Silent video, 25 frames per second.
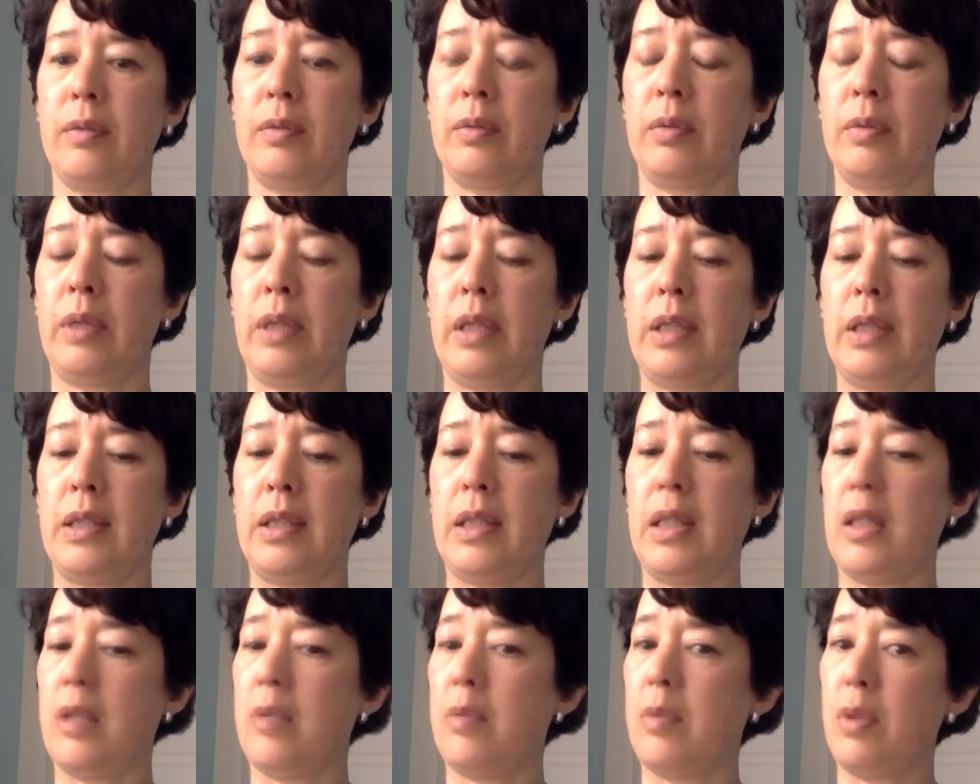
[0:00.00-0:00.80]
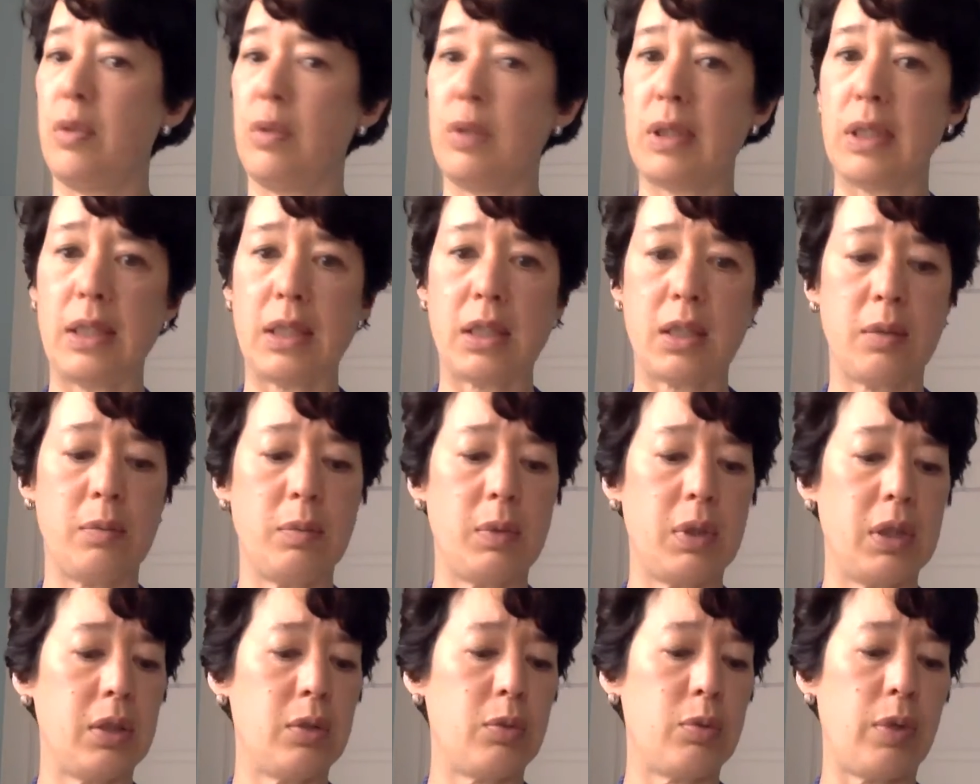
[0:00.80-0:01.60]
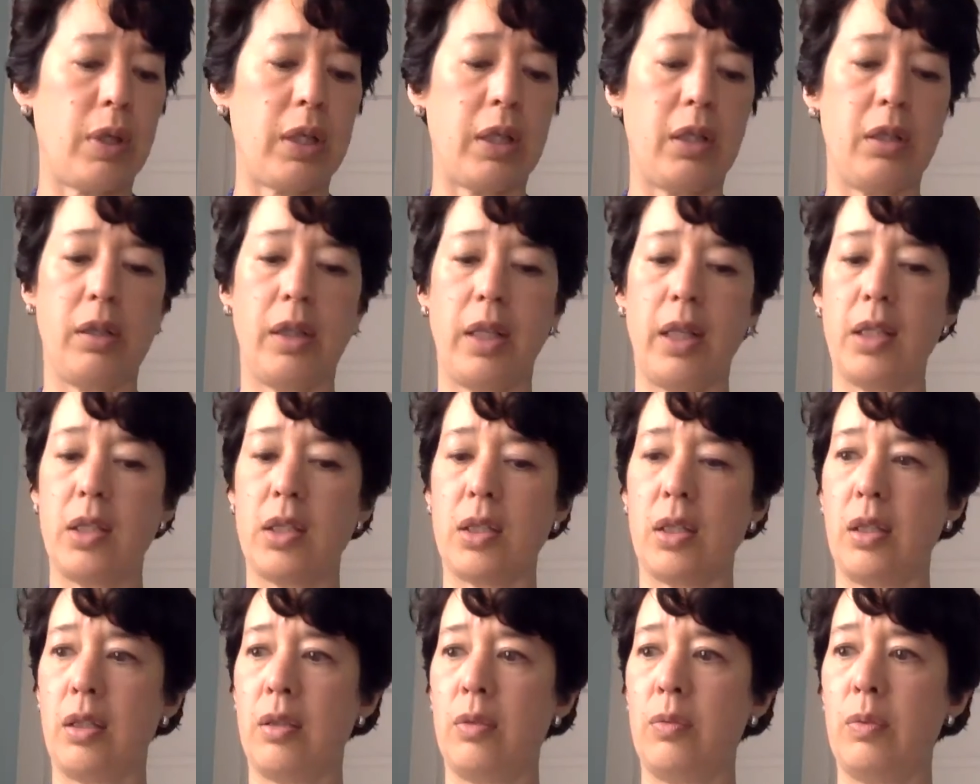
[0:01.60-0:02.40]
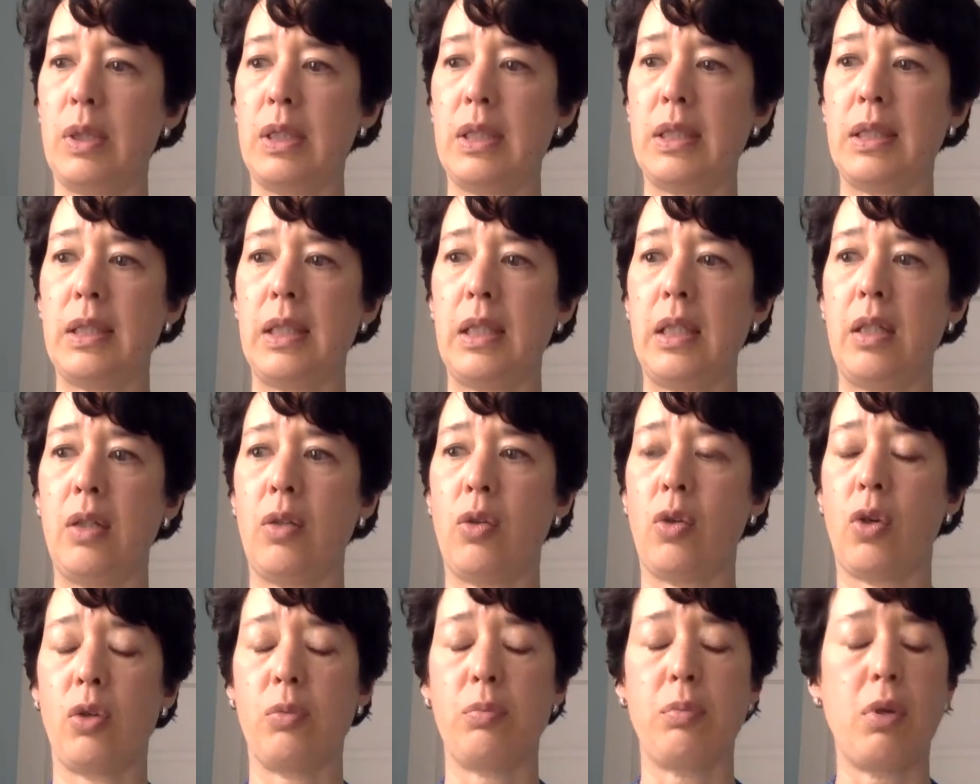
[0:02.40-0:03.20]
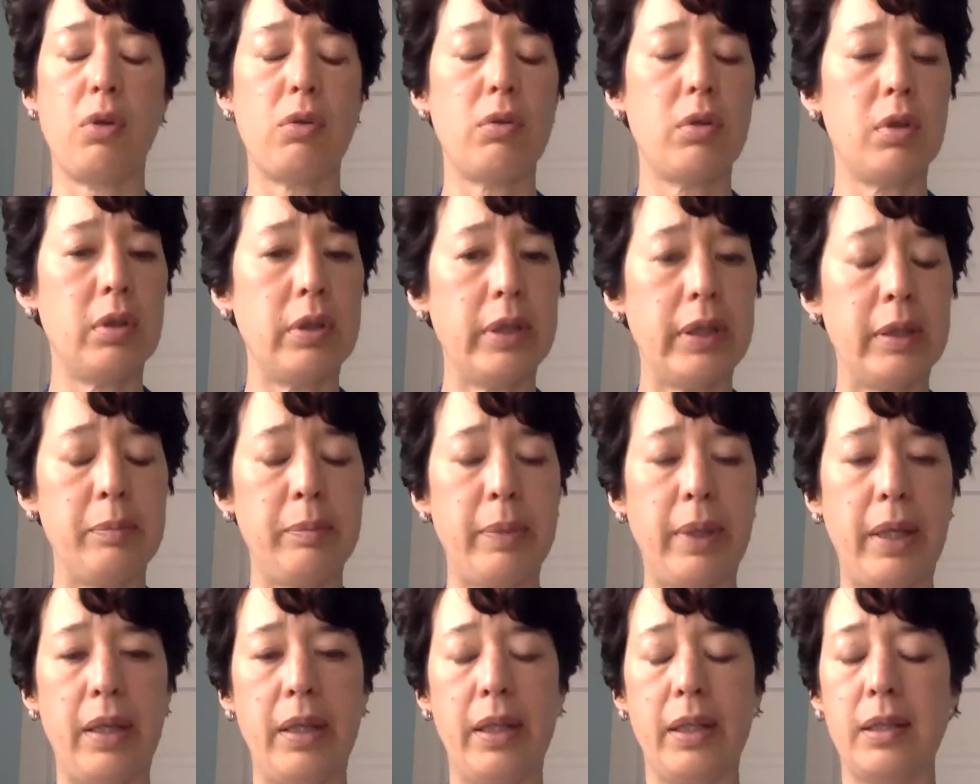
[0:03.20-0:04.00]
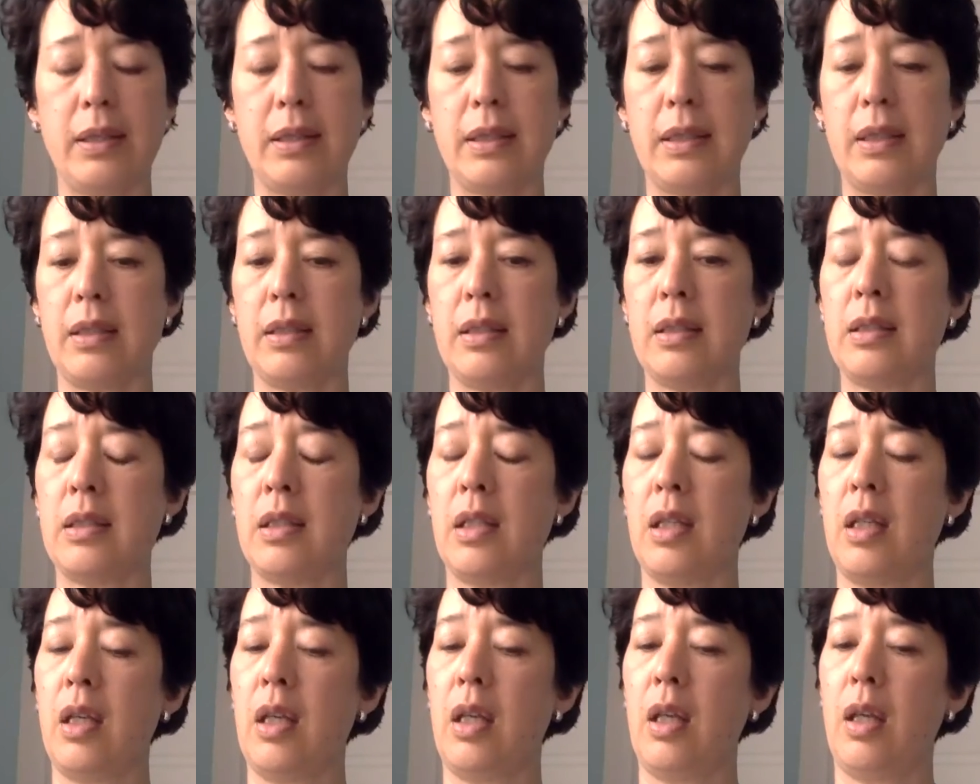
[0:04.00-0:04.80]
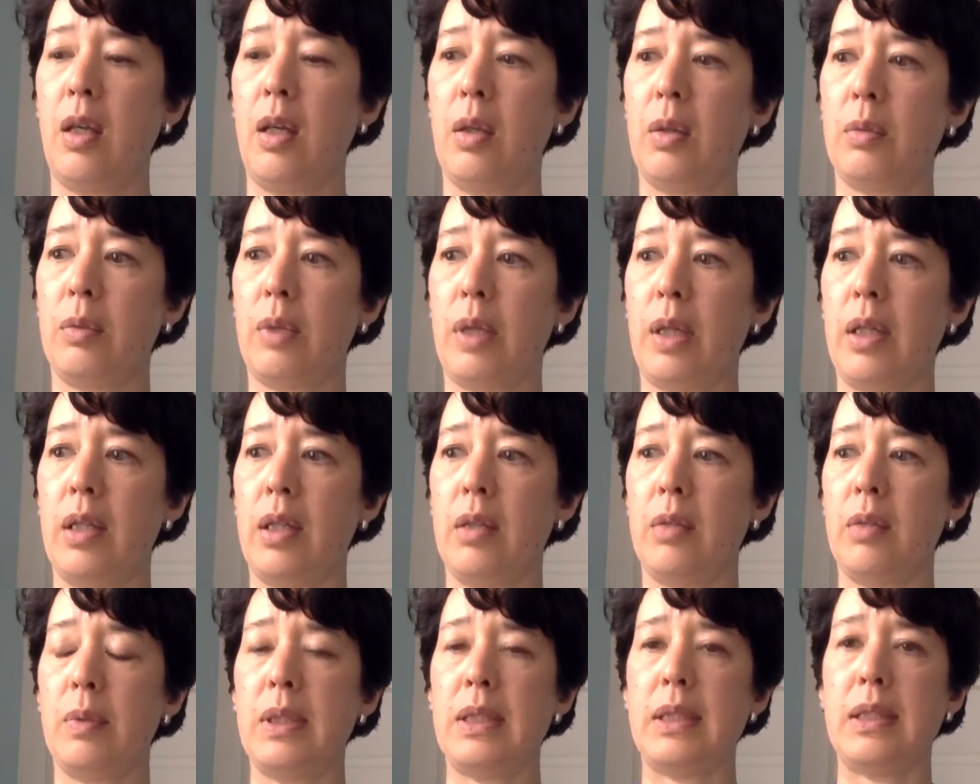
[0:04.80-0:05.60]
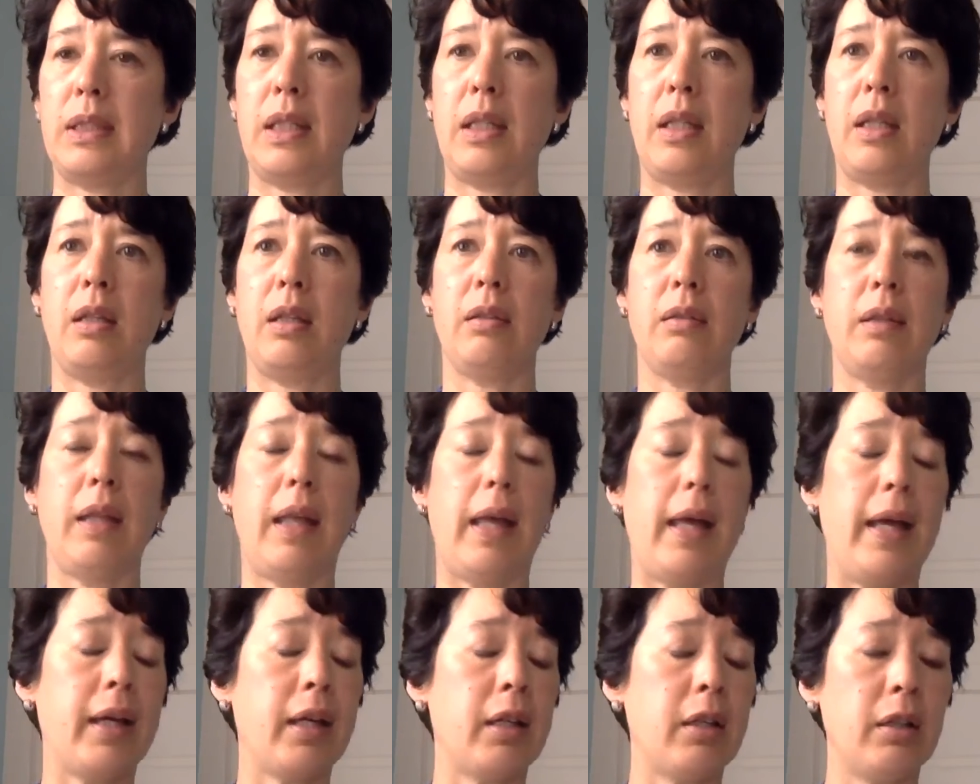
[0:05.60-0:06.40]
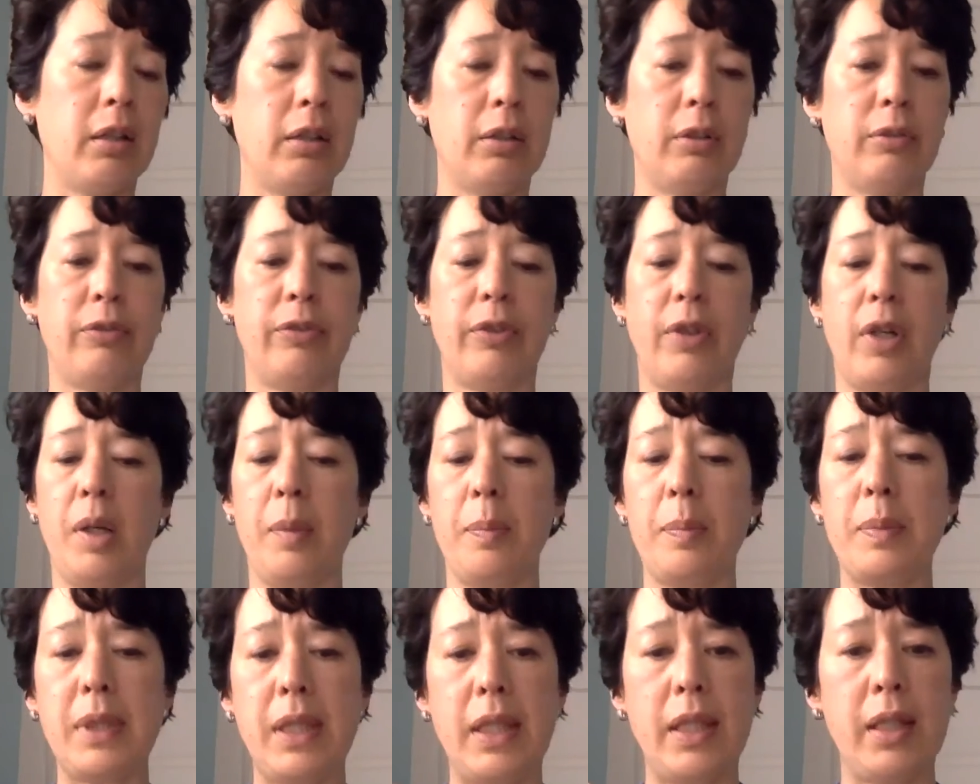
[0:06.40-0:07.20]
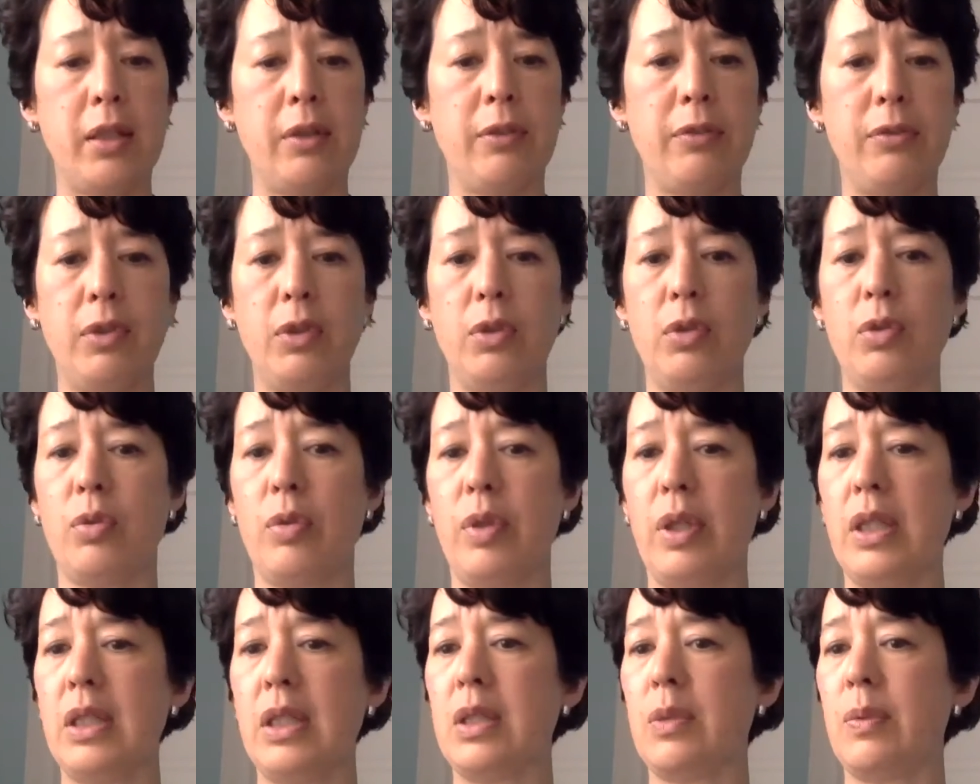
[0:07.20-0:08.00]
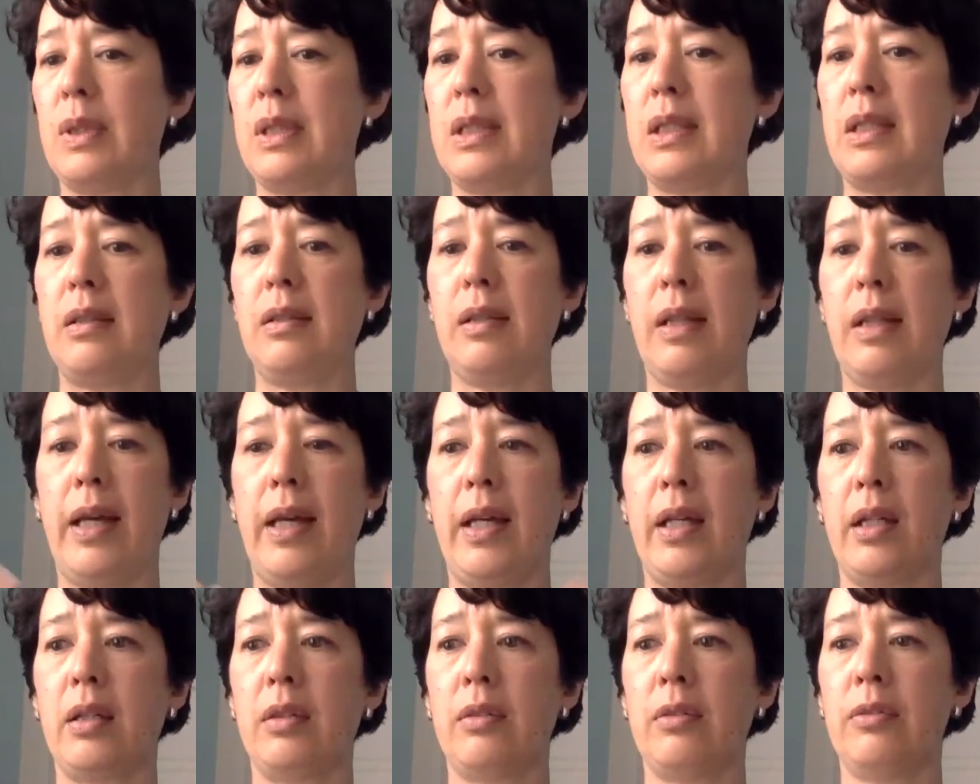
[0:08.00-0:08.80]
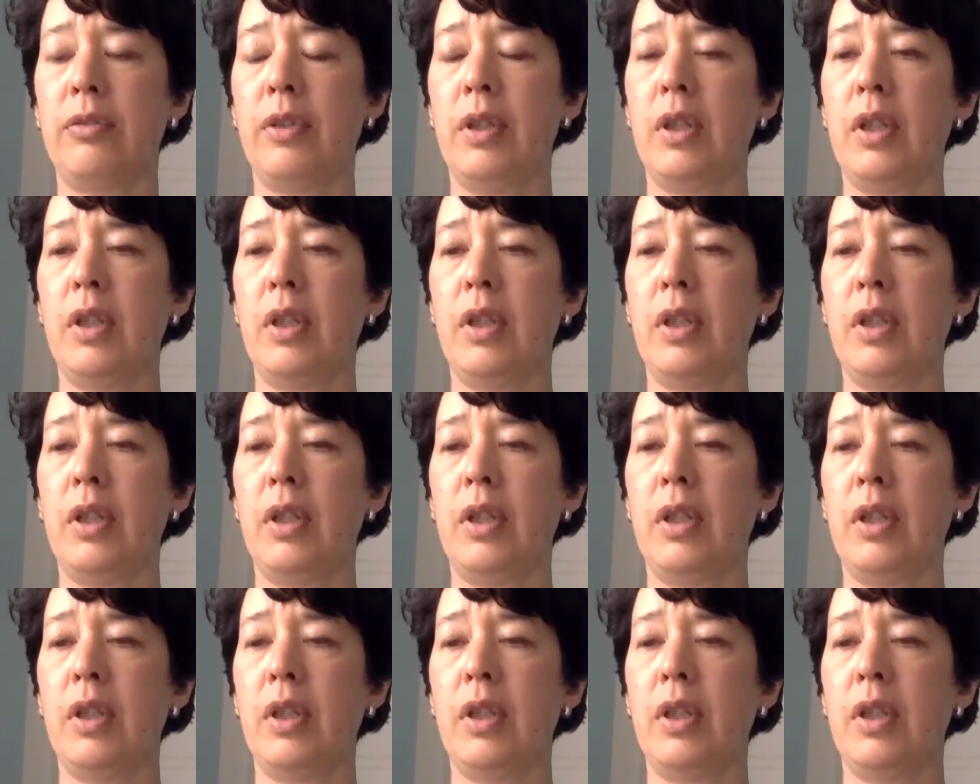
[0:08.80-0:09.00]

we see immune system dysregulation, we see hormonal imbalances, right? We see lack of uptake of nutrients, we see lack of